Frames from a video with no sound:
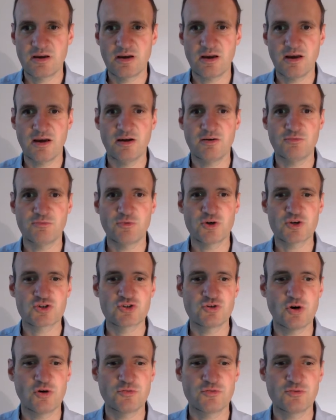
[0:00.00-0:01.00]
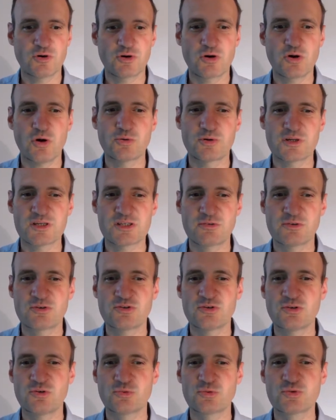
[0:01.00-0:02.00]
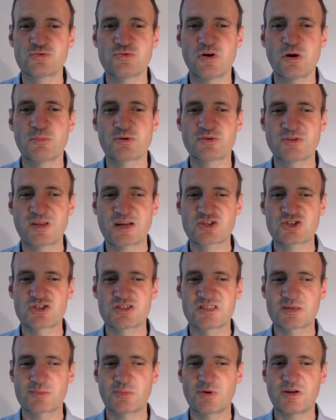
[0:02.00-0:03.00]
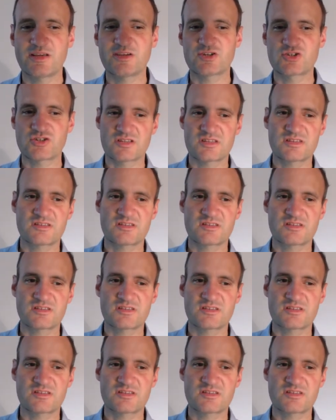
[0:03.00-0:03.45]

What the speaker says: version of your code is, which you use for production simulations.